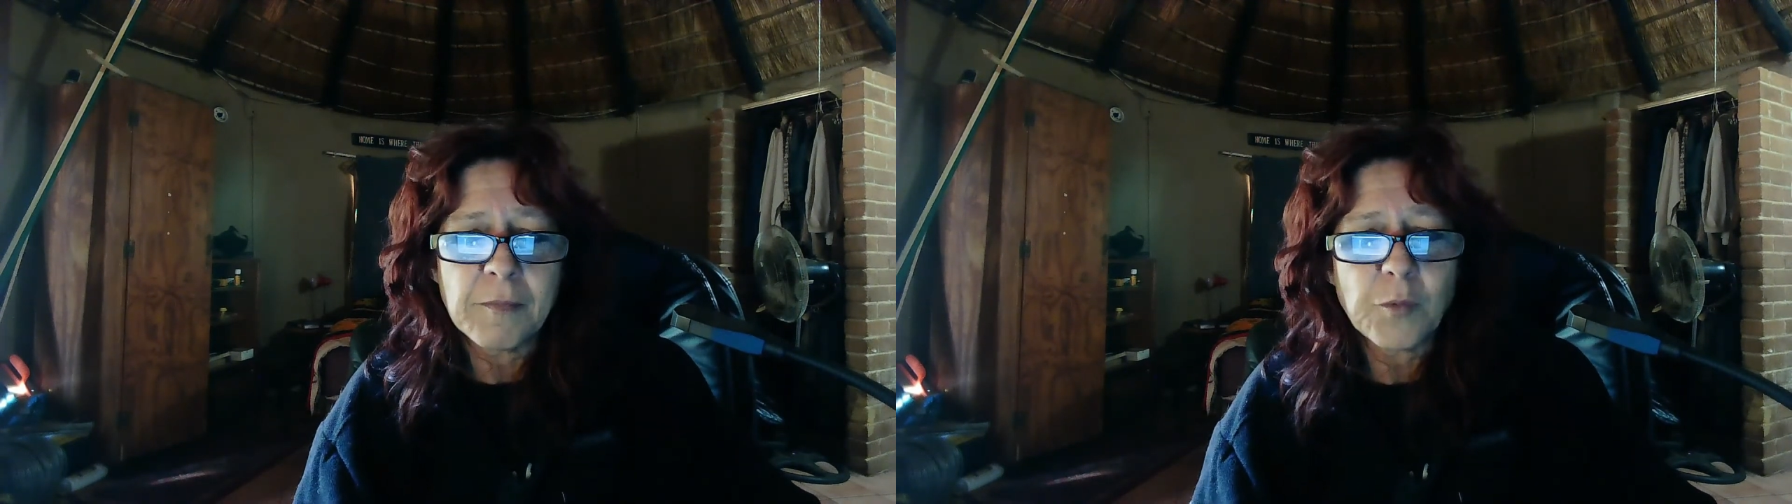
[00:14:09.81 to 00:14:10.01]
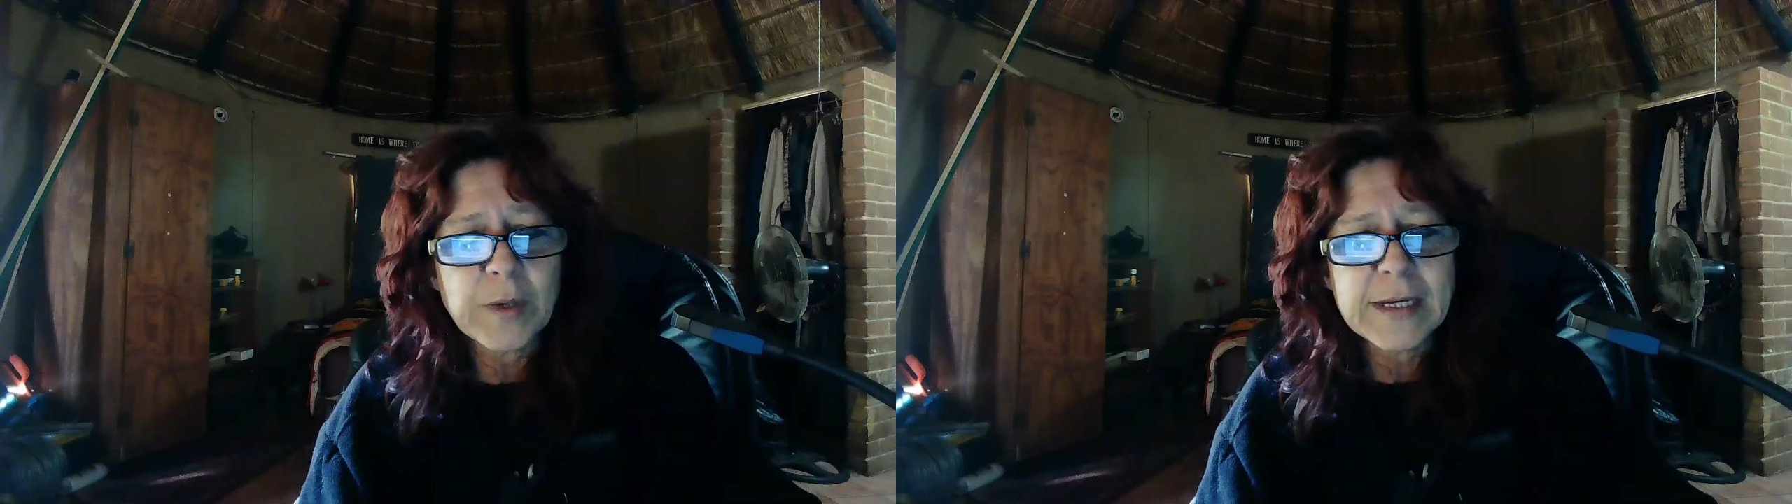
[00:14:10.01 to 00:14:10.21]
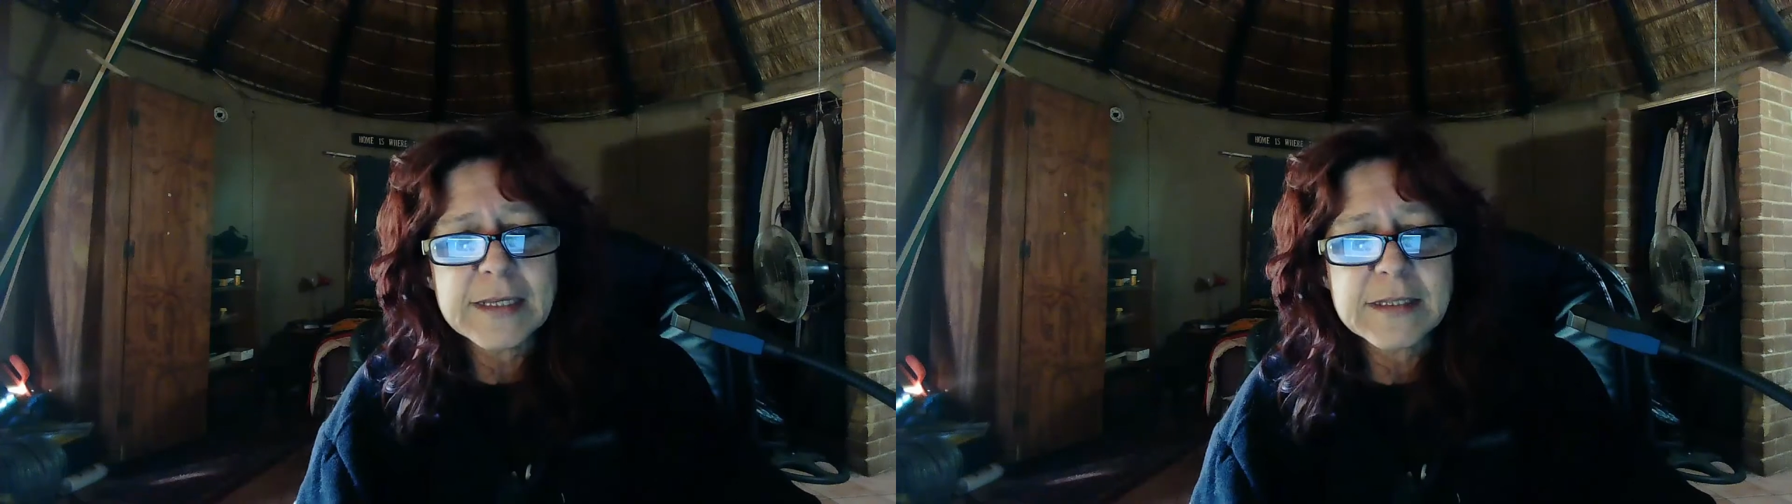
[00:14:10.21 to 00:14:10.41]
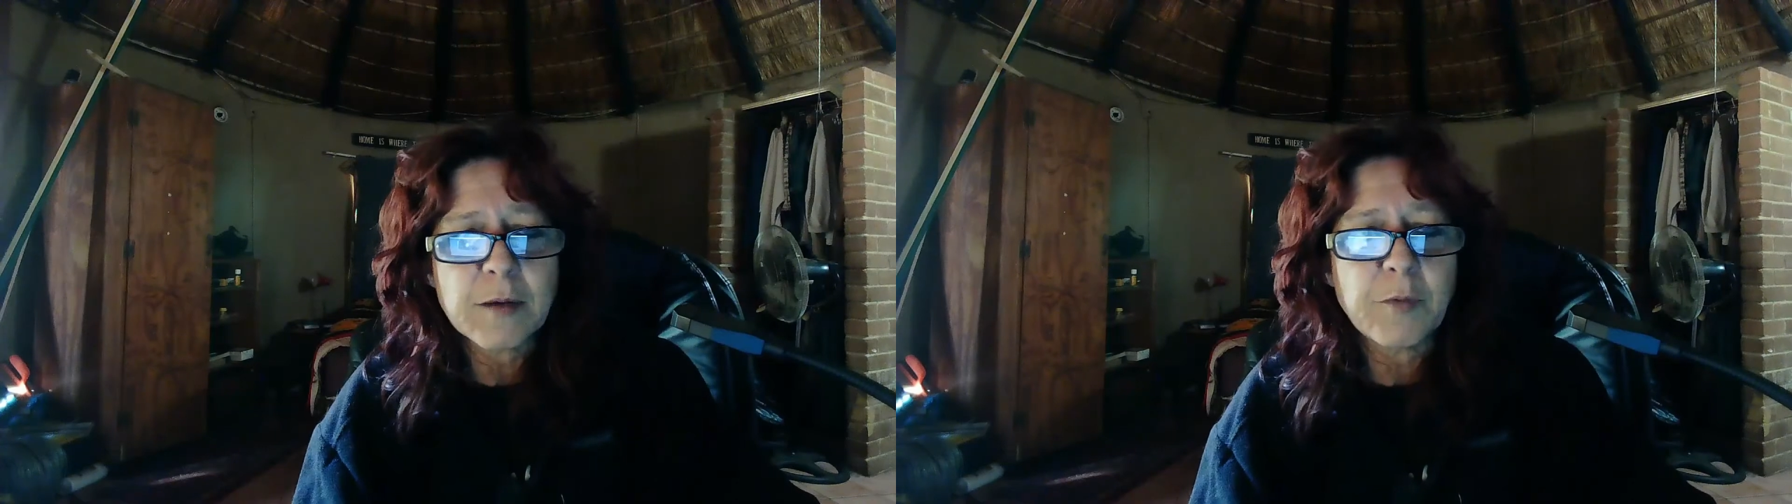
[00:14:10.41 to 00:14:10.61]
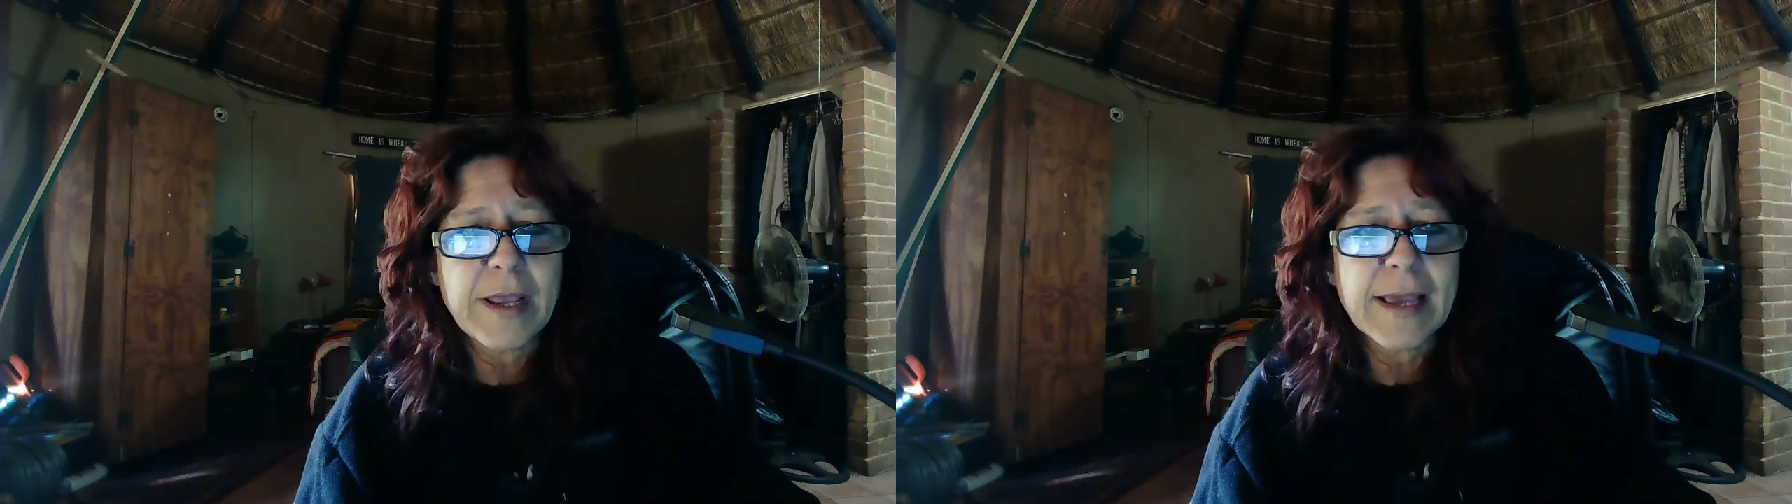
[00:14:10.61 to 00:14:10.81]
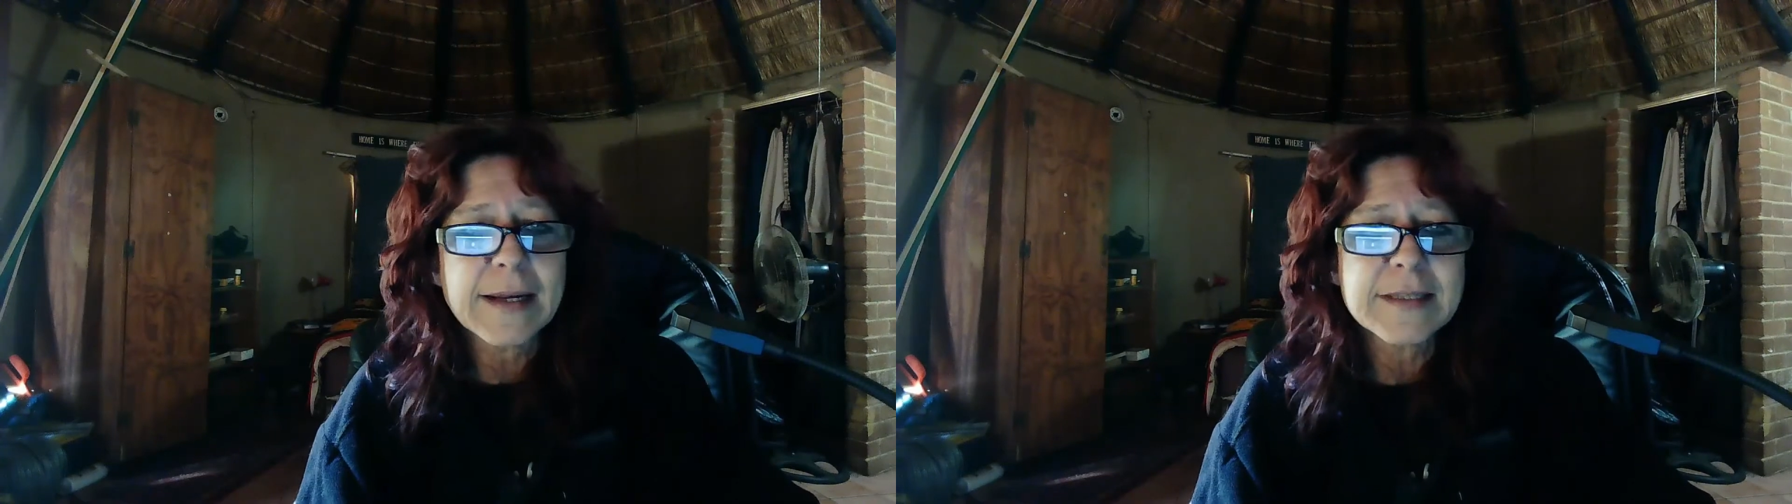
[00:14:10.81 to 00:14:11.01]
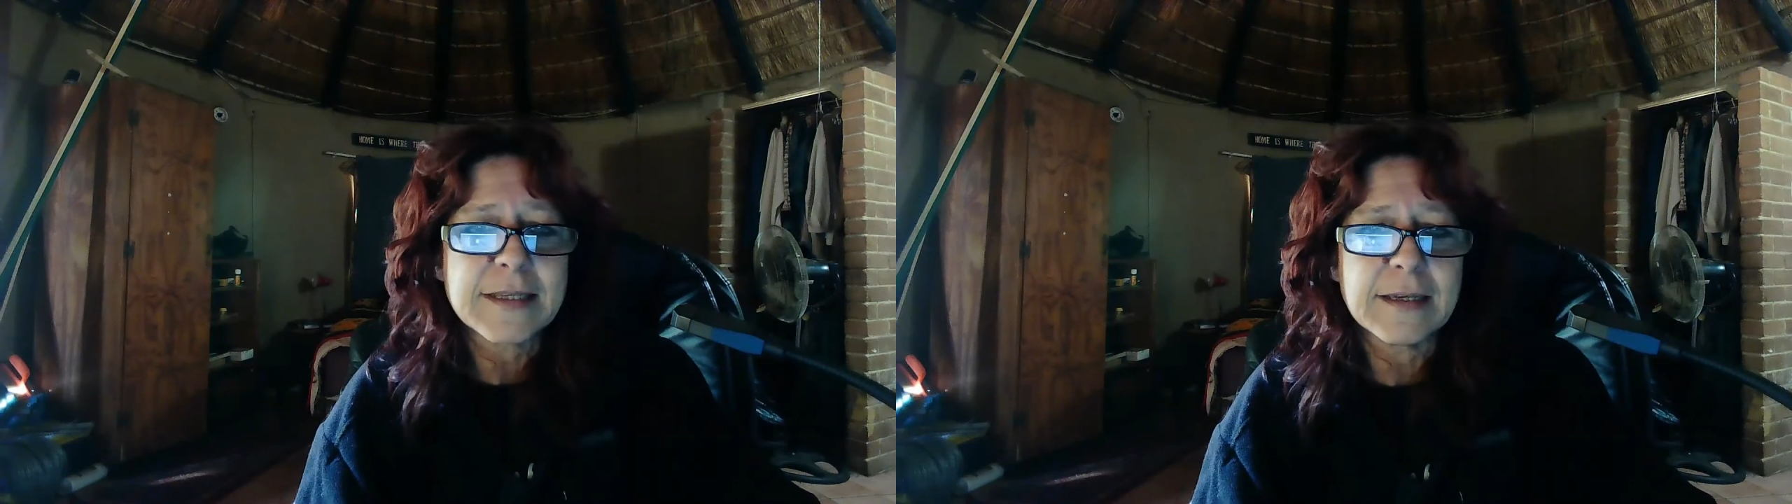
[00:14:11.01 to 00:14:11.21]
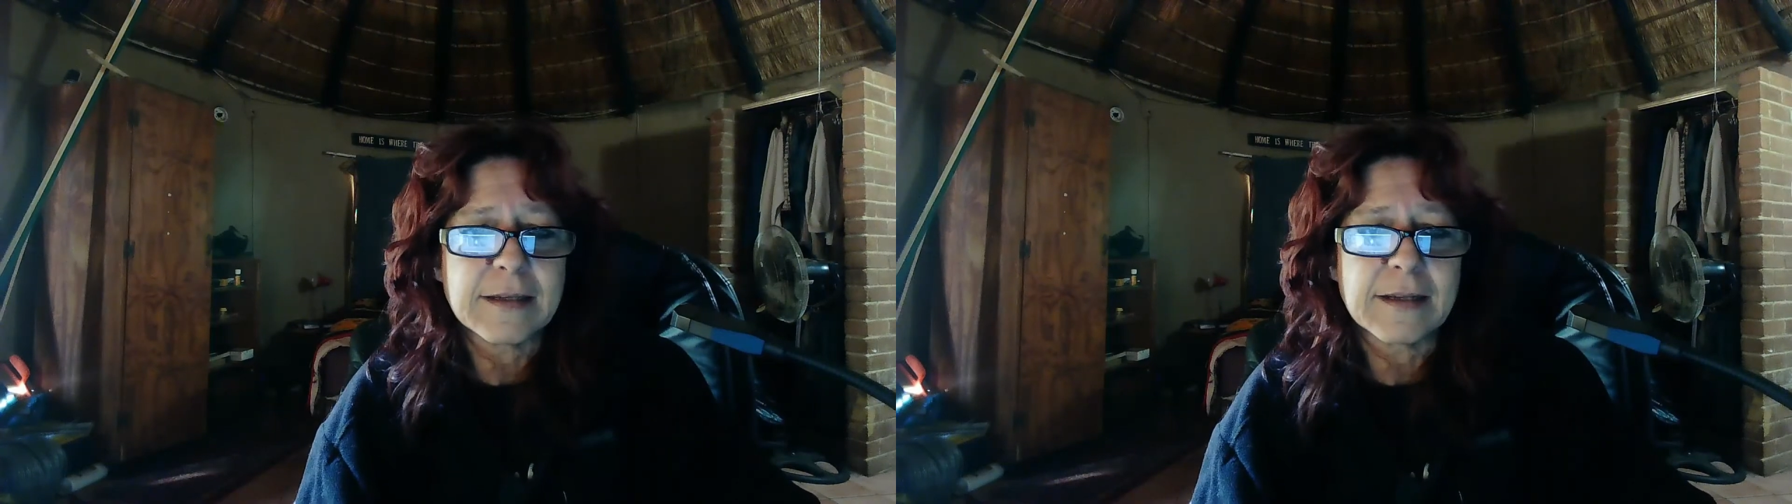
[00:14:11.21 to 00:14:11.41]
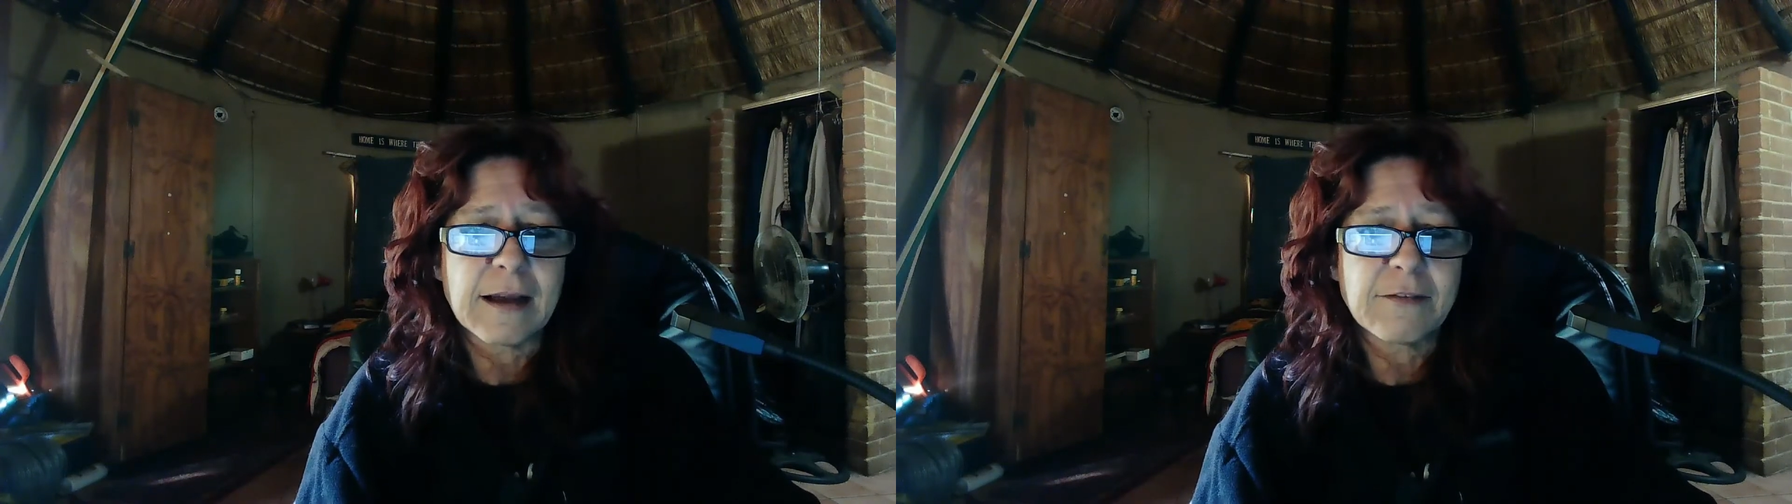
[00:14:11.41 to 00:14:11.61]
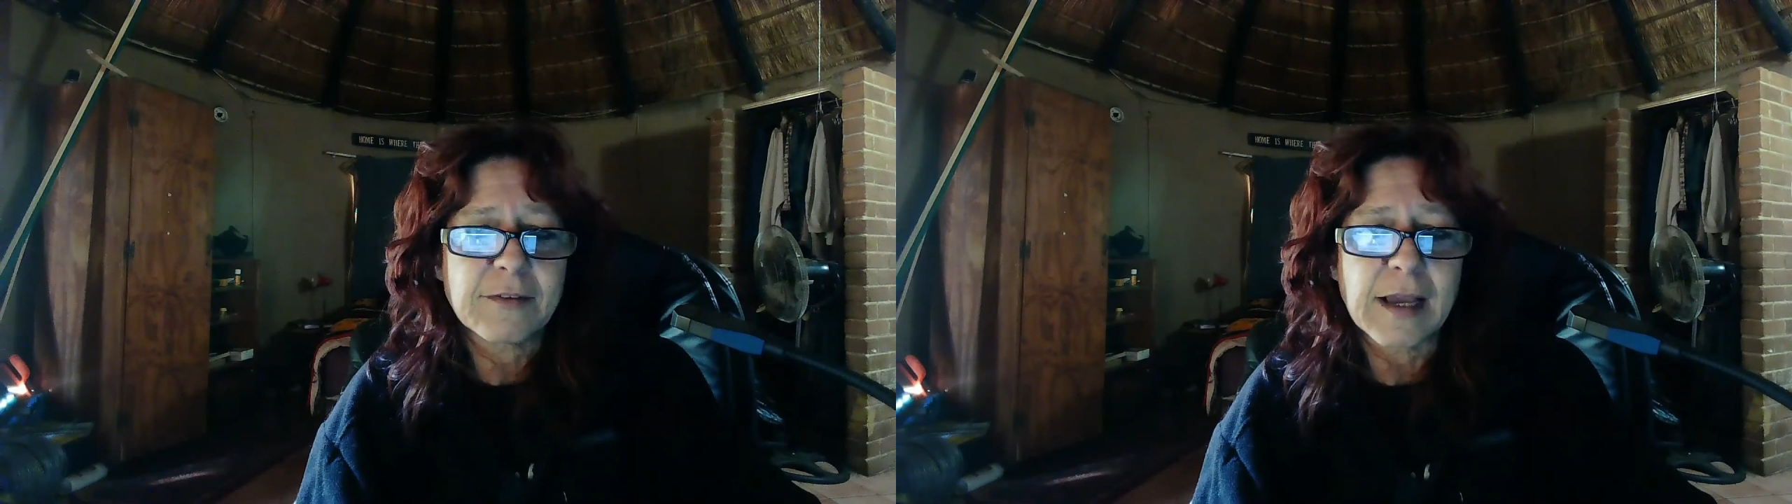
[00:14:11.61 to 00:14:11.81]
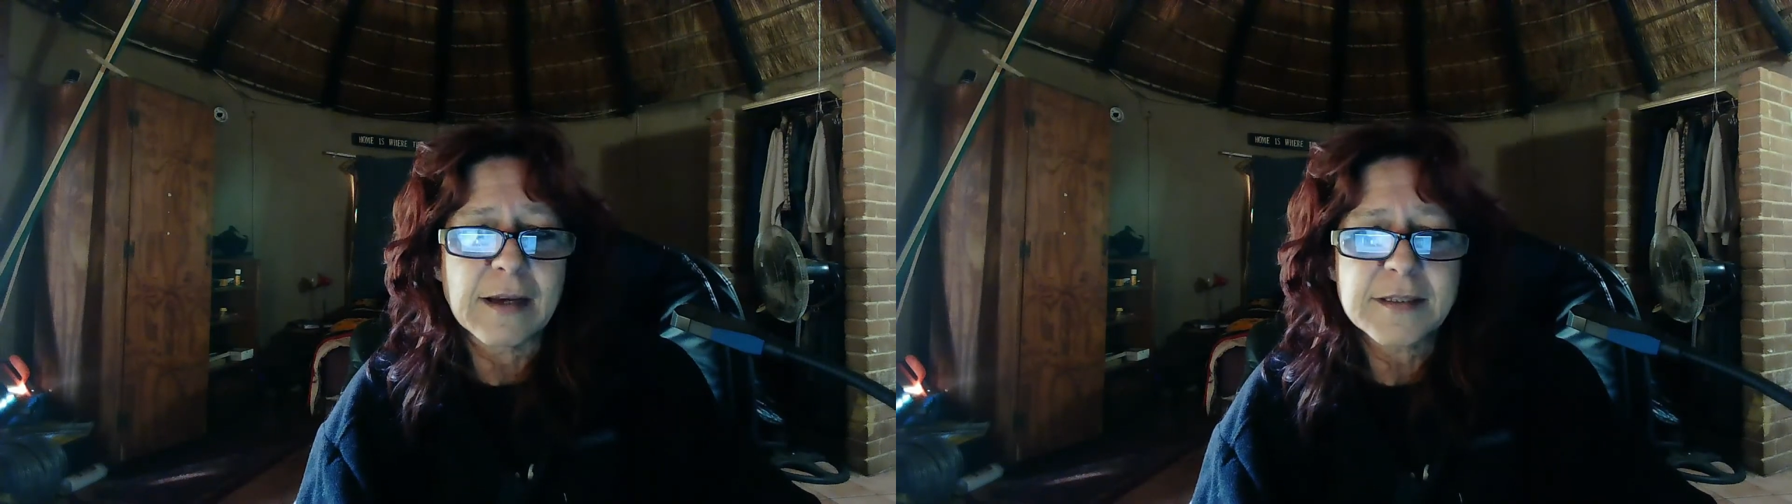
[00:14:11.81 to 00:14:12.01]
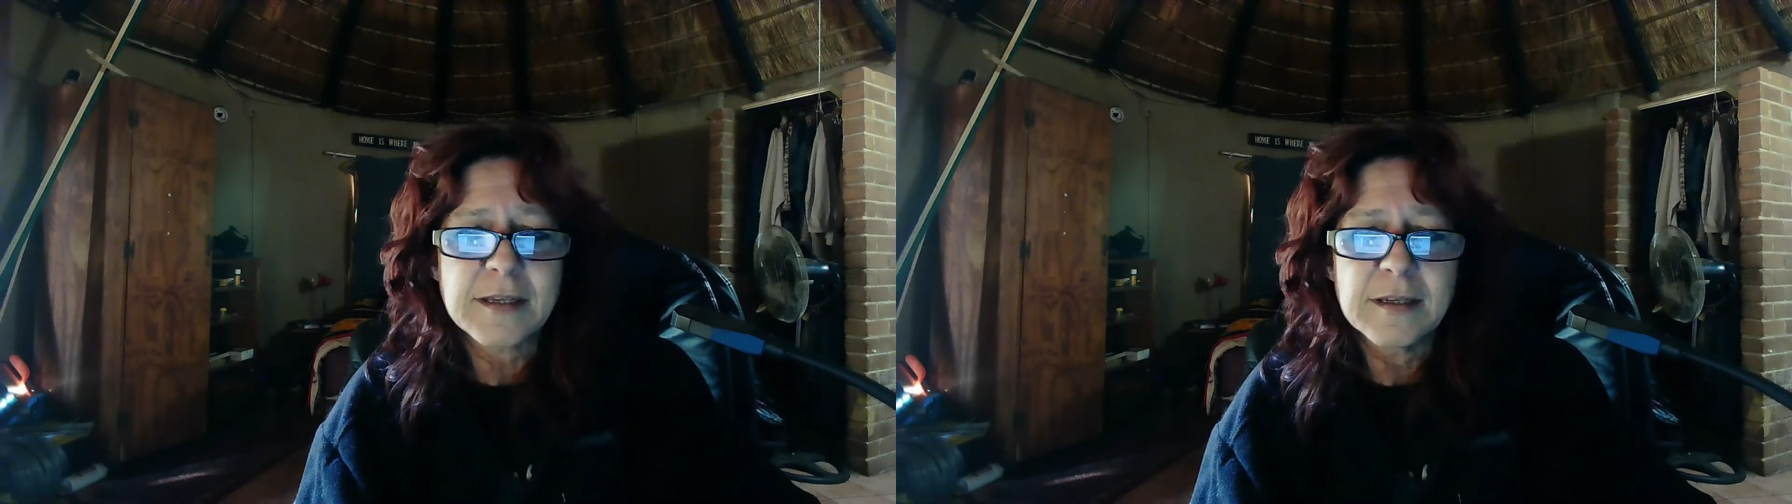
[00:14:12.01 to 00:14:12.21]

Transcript: We need some reality in life, guys.